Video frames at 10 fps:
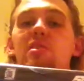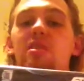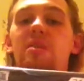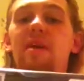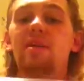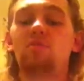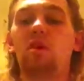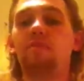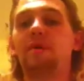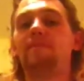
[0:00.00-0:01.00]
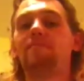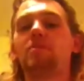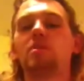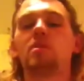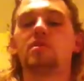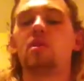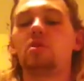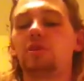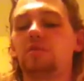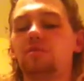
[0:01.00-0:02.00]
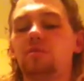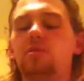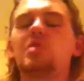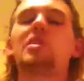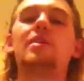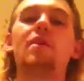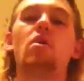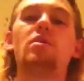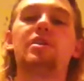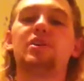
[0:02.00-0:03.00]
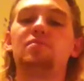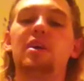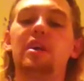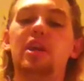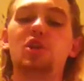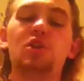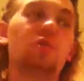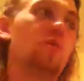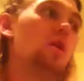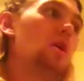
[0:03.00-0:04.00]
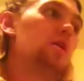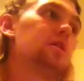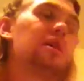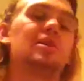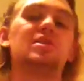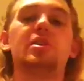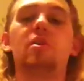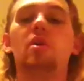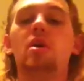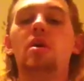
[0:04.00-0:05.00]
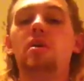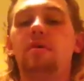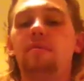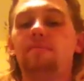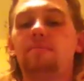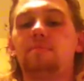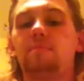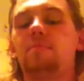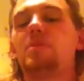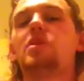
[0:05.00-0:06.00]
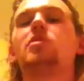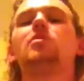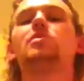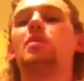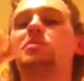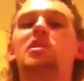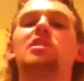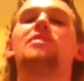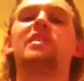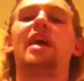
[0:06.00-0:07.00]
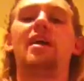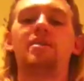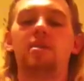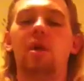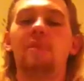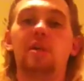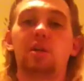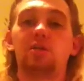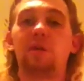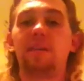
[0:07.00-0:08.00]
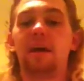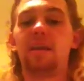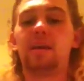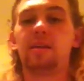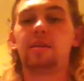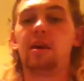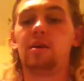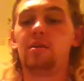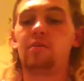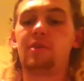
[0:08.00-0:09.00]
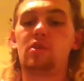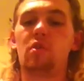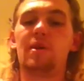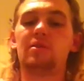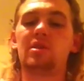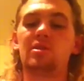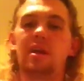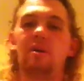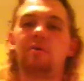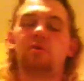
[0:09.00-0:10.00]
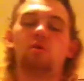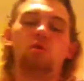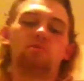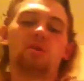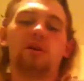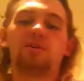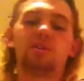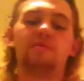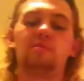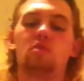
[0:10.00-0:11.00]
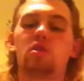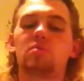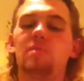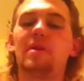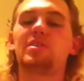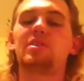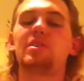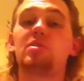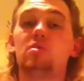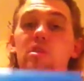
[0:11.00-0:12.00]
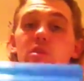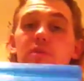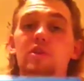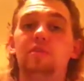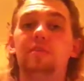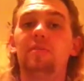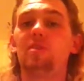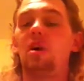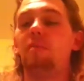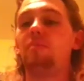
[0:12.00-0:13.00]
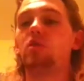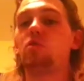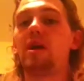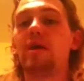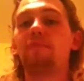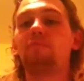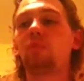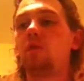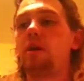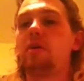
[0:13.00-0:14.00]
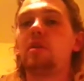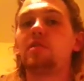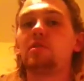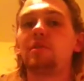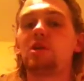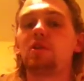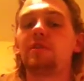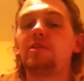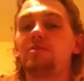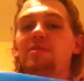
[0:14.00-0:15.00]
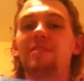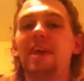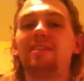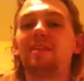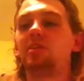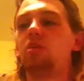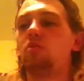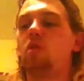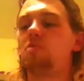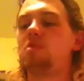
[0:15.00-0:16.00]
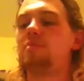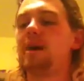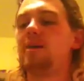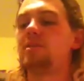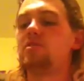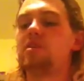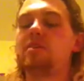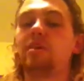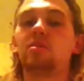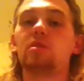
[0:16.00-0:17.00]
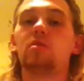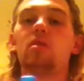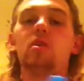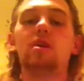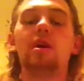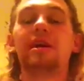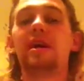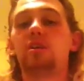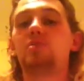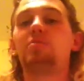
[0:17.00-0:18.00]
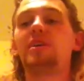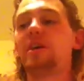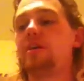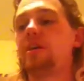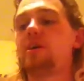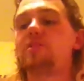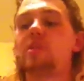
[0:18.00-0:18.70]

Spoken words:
on eBay as well, but it's kind of a hard to explain issue because I'm just going to leave it at that. I'm going to explain that in another video about these and how the whole process of them works. But basically, these are the original films on Blu-ray without any of the special features. You can't like go to Walmart and buy these or anything. So again, I'll explain that in the next